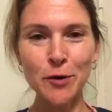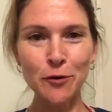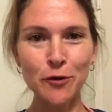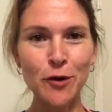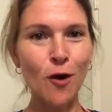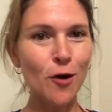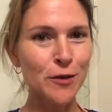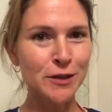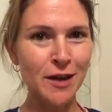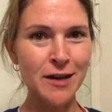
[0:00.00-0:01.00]
barefoot all
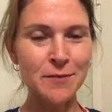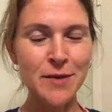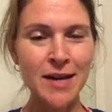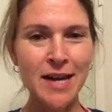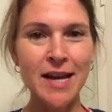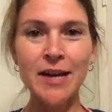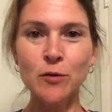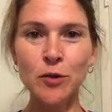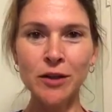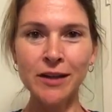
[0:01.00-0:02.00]
the time. It
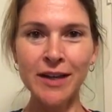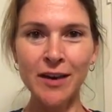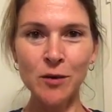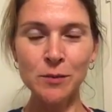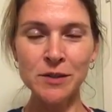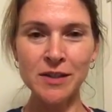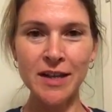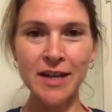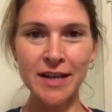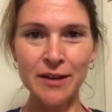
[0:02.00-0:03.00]
really helps
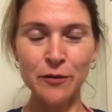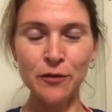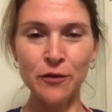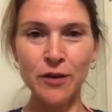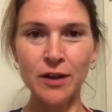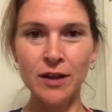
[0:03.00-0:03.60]
if